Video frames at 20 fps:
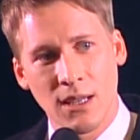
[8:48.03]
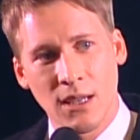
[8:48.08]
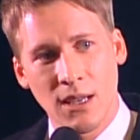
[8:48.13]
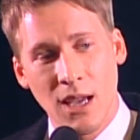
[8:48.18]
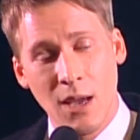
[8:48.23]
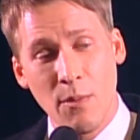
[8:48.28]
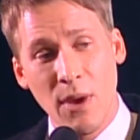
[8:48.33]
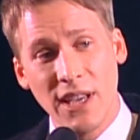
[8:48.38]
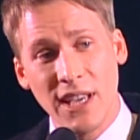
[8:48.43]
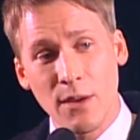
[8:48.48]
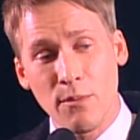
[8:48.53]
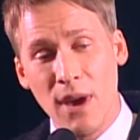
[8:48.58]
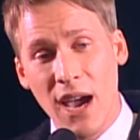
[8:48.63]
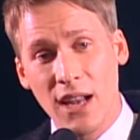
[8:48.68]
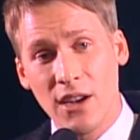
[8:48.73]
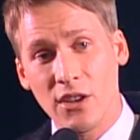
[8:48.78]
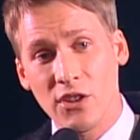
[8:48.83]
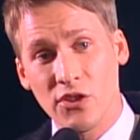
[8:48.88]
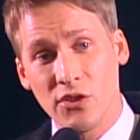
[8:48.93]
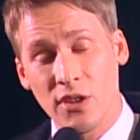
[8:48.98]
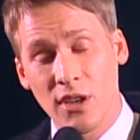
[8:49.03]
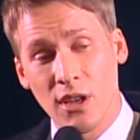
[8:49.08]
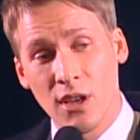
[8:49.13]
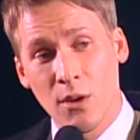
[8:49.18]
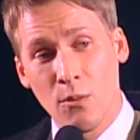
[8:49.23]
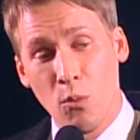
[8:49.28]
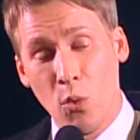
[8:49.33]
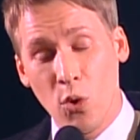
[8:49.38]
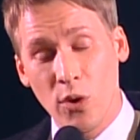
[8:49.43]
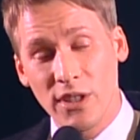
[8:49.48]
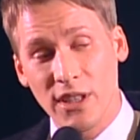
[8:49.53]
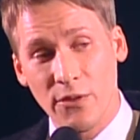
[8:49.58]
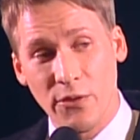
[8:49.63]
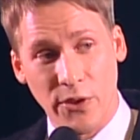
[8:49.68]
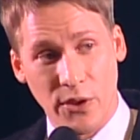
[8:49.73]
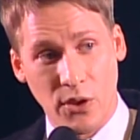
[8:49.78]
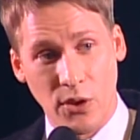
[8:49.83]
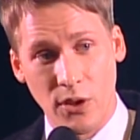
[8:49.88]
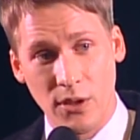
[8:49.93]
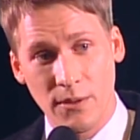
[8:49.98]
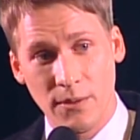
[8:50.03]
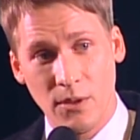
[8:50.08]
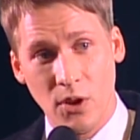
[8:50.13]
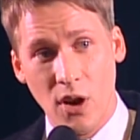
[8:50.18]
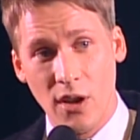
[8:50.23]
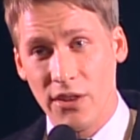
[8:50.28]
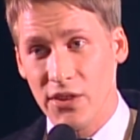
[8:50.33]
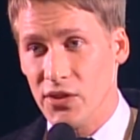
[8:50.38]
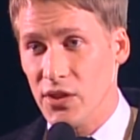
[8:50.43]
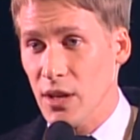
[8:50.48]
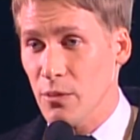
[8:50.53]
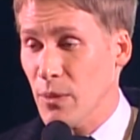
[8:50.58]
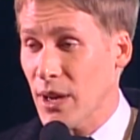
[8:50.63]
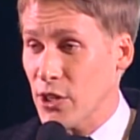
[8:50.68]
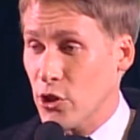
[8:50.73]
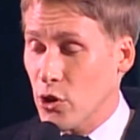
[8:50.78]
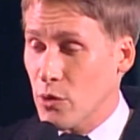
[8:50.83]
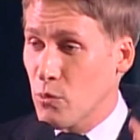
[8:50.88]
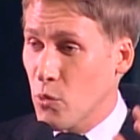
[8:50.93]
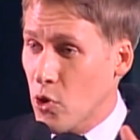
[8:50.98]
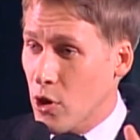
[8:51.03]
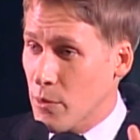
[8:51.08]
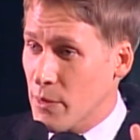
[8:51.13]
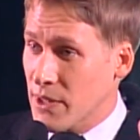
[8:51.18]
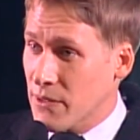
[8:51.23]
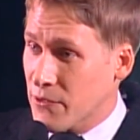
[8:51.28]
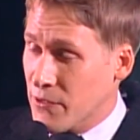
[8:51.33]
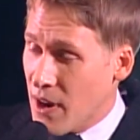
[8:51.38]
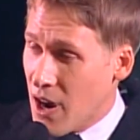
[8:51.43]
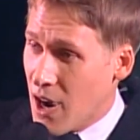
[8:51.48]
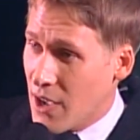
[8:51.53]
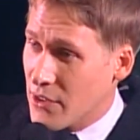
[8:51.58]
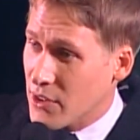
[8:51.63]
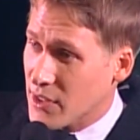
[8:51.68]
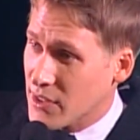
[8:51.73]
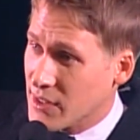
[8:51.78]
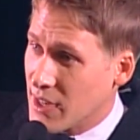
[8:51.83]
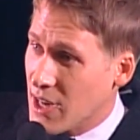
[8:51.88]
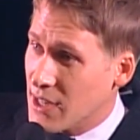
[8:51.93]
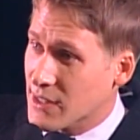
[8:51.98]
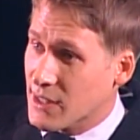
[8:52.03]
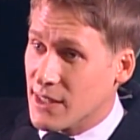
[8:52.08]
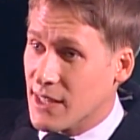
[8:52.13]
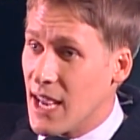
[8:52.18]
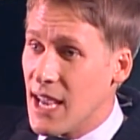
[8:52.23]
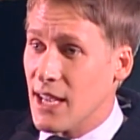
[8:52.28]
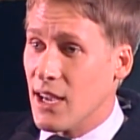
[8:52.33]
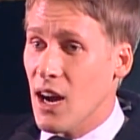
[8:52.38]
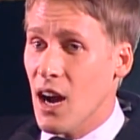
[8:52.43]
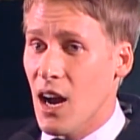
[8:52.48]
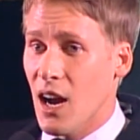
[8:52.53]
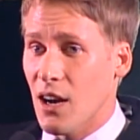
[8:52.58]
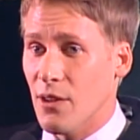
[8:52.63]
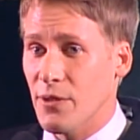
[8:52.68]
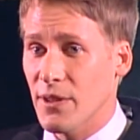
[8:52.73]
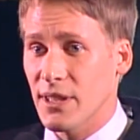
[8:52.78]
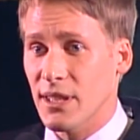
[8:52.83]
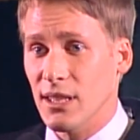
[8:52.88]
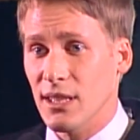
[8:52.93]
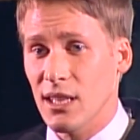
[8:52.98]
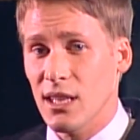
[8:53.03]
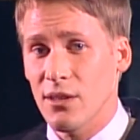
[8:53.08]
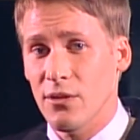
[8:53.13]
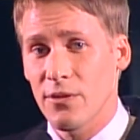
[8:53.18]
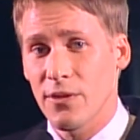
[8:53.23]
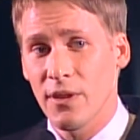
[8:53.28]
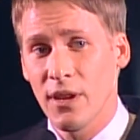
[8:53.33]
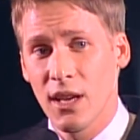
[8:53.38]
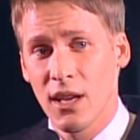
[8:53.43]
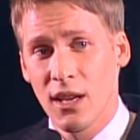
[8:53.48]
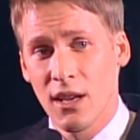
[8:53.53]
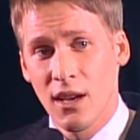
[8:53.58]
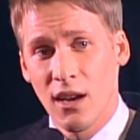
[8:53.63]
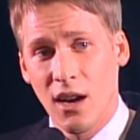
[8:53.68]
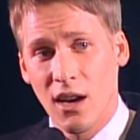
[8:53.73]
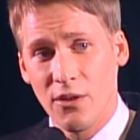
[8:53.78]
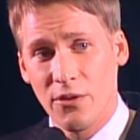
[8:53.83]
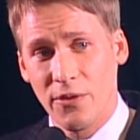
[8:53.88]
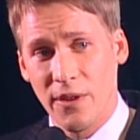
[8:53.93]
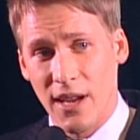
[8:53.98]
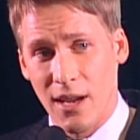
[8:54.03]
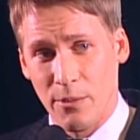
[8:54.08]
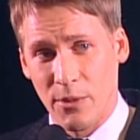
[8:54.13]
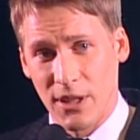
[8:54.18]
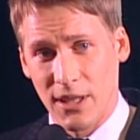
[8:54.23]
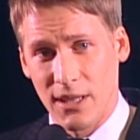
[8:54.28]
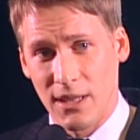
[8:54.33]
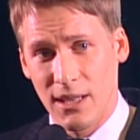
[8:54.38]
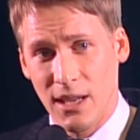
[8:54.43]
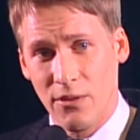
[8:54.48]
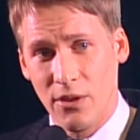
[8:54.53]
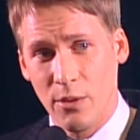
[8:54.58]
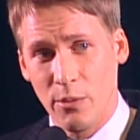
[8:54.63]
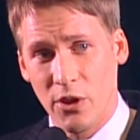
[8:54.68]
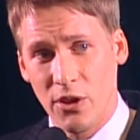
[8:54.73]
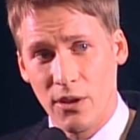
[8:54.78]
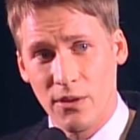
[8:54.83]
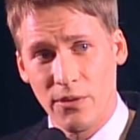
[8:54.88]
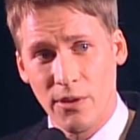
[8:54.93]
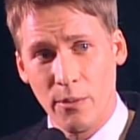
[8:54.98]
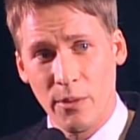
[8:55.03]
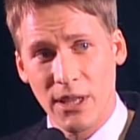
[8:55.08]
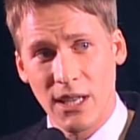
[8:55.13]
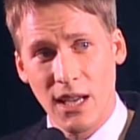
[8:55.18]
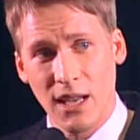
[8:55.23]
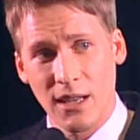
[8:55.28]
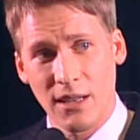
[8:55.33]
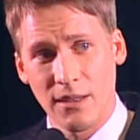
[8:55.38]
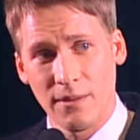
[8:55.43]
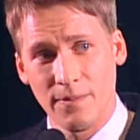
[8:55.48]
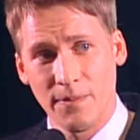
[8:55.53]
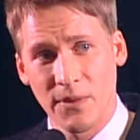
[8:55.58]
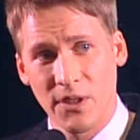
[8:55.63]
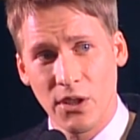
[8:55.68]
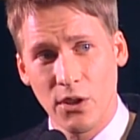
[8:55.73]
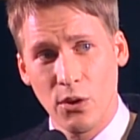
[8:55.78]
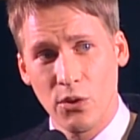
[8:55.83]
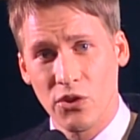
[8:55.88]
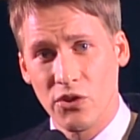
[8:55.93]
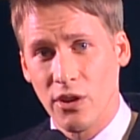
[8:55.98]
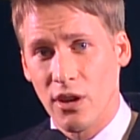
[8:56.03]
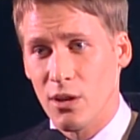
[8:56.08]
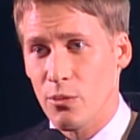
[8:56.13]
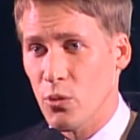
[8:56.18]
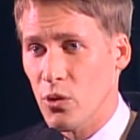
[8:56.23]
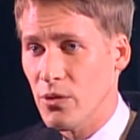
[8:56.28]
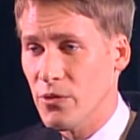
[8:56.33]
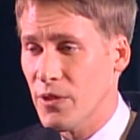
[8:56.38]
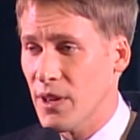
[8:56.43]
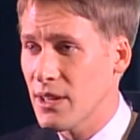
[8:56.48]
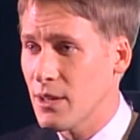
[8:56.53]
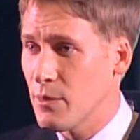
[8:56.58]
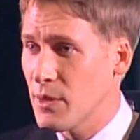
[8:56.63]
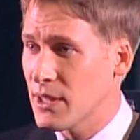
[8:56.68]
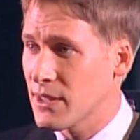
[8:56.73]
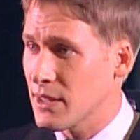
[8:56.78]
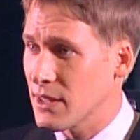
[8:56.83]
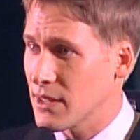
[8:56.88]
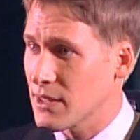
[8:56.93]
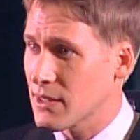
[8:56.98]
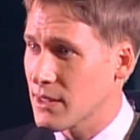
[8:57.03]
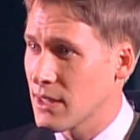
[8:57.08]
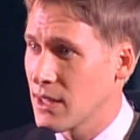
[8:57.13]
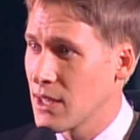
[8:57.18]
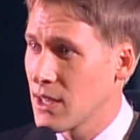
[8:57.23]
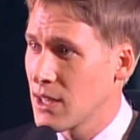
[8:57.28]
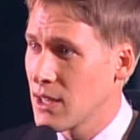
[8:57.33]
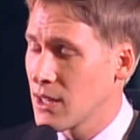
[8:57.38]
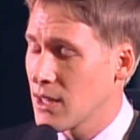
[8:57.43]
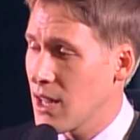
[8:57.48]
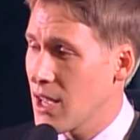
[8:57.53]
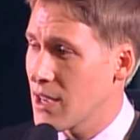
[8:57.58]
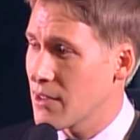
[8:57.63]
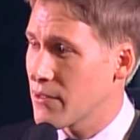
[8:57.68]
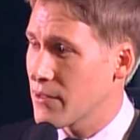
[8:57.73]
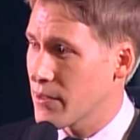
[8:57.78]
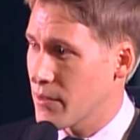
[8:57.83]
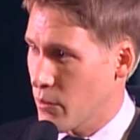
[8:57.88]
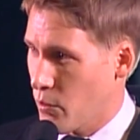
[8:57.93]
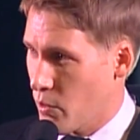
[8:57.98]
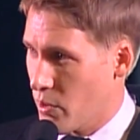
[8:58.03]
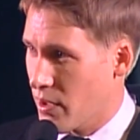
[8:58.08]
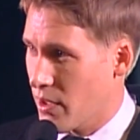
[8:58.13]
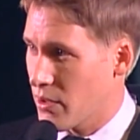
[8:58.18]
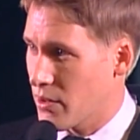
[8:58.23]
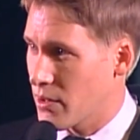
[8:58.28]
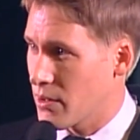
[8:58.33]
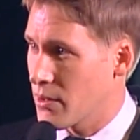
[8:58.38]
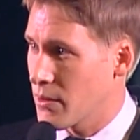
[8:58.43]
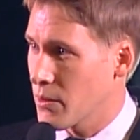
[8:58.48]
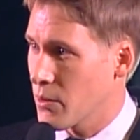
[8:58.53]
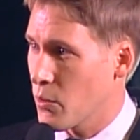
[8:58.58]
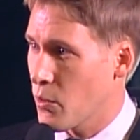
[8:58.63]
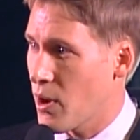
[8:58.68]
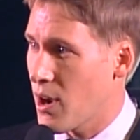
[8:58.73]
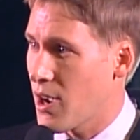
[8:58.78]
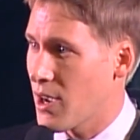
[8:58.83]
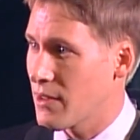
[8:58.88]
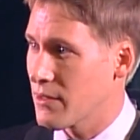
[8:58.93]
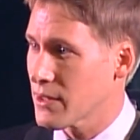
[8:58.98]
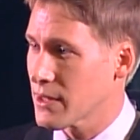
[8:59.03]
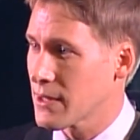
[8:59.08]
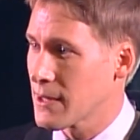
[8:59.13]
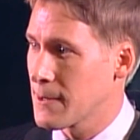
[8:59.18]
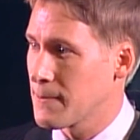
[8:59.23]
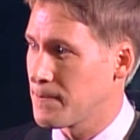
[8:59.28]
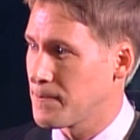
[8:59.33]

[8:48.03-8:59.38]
And making matters more difficult, all of a sudden my good Mormon father decides to take off and to leave our family, never to be heard from again, to go start a more fundamentalist life with other wives.